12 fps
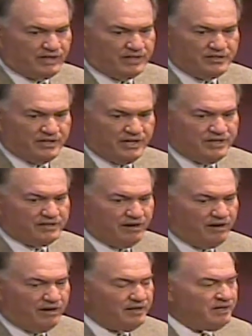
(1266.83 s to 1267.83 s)
And yet,
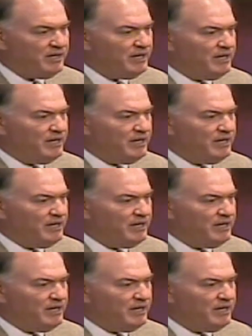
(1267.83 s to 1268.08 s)
God